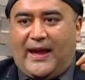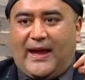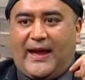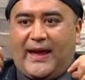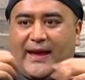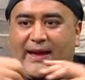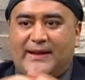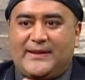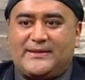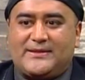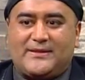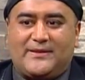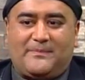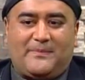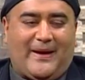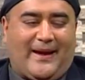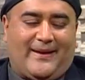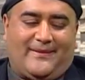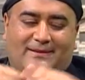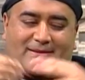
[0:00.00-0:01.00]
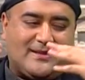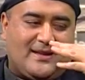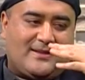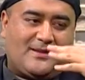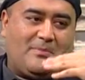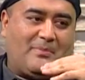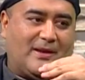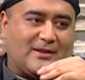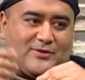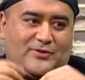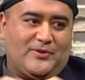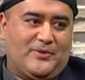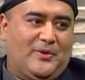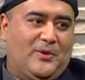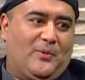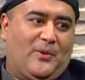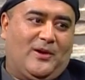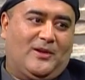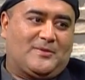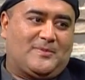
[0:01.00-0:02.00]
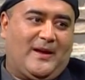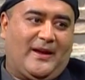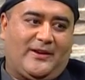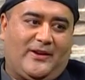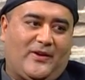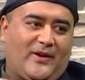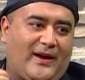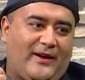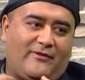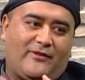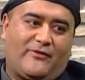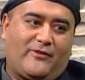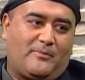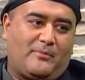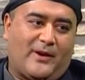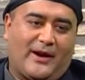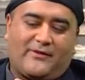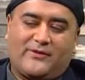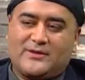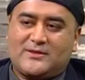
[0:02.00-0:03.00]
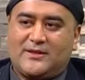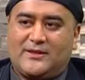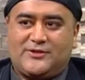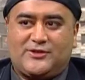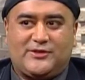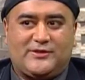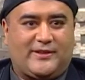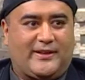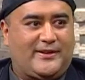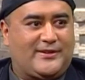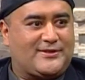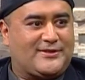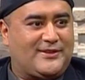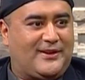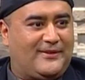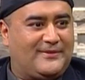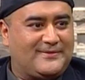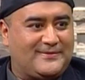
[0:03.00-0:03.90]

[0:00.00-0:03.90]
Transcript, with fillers: And man, it's like the best food in the Perfect. world, man. You know, I have it for breakfast, lunch, and dinner. So.